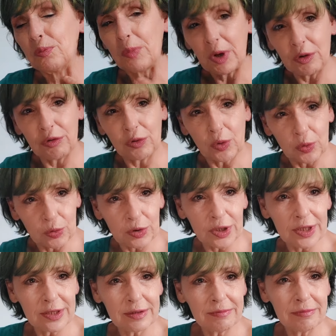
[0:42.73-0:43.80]
both
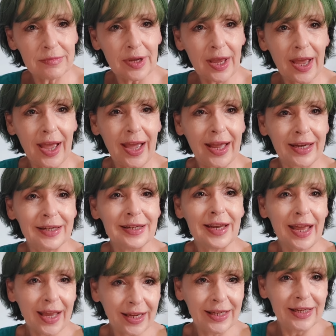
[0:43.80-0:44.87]
autism and
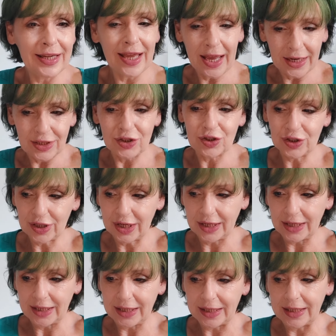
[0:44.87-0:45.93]

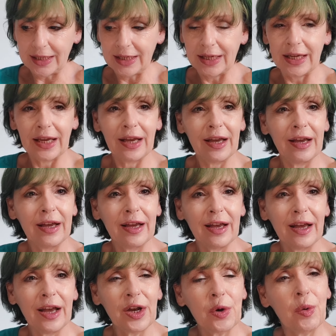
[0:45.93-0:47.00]
ADHD
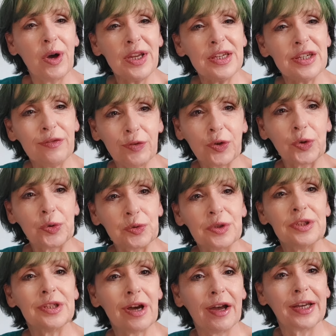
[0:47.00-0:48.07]
are quite difficult
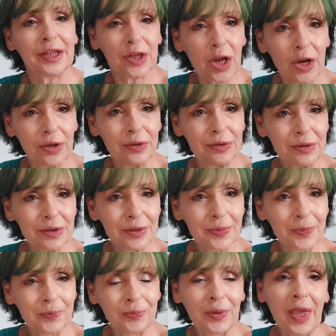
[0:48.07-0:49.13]
to diagnose
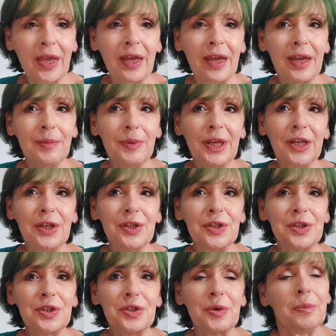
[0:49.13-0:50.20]

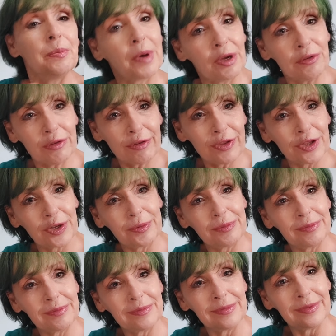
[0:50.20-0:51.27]
because both of
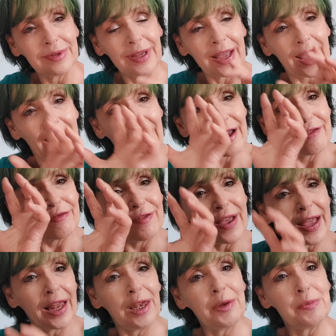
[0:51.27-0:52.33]
them have
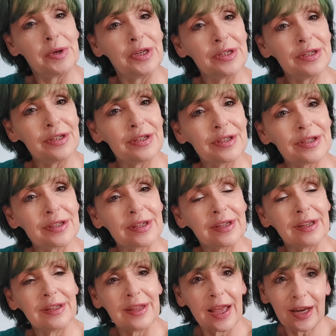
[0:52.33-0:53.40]
elements
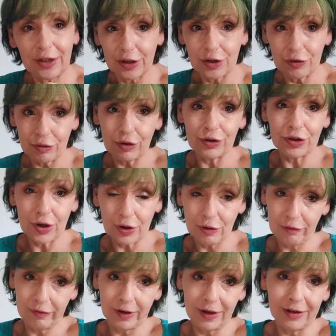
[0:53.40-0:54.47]
that cross
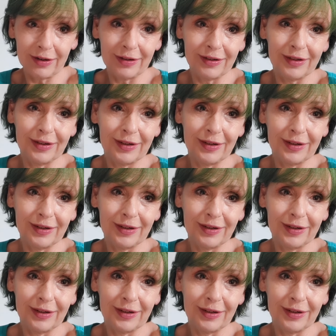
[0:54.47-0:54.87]
over